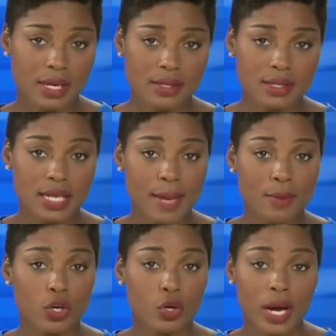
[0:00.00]
means the
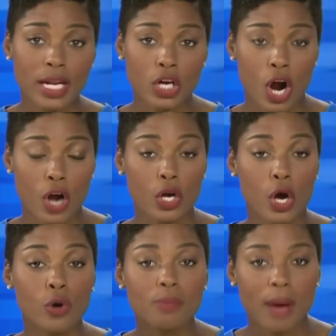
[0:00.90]
name on the credit card
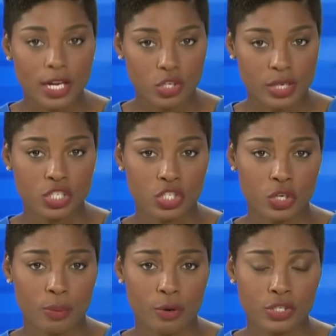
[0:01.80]
owned by a
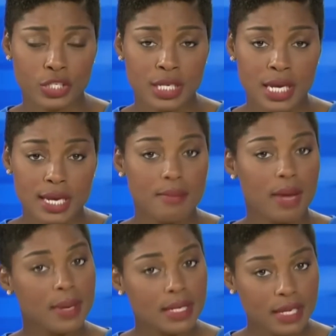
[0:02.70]
transgender person
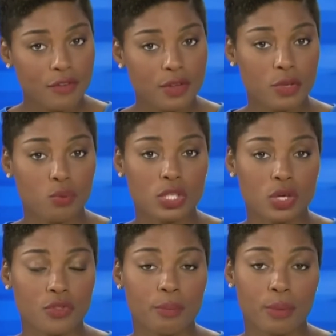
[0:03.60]
may be different than what's
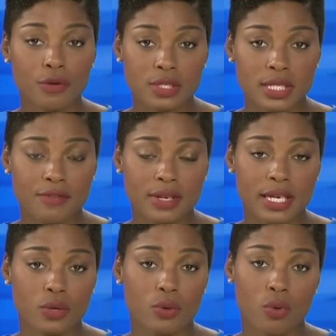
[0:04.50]
on their birth
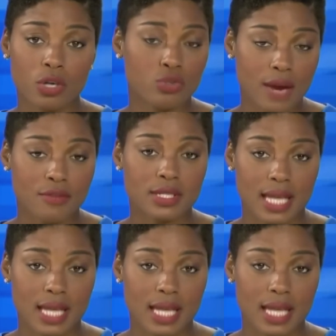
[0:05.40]
certificate or driver's